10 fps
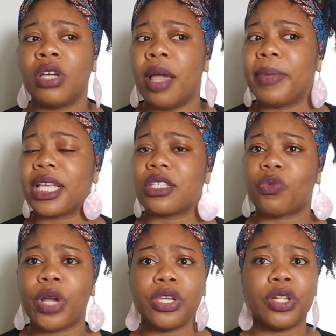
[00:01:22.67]
Because
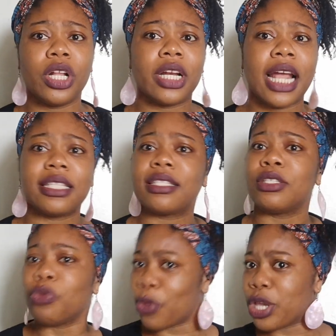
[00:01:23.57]
when
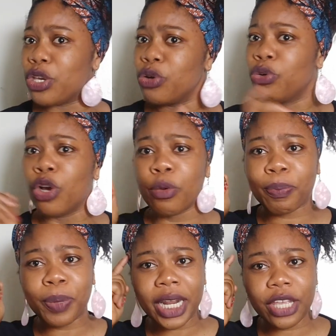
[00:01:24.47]
you
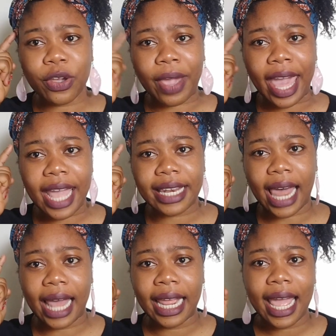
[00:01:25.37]
put in your head
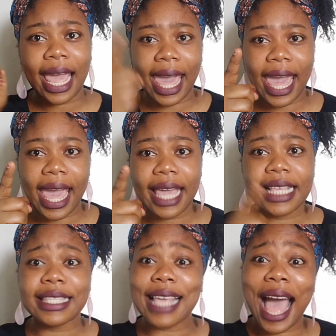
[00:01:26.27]
that A
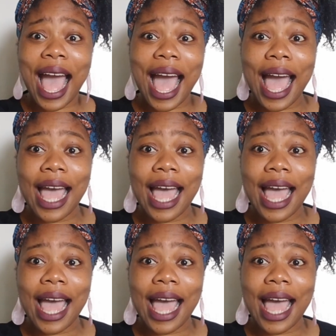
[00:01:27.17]
is A,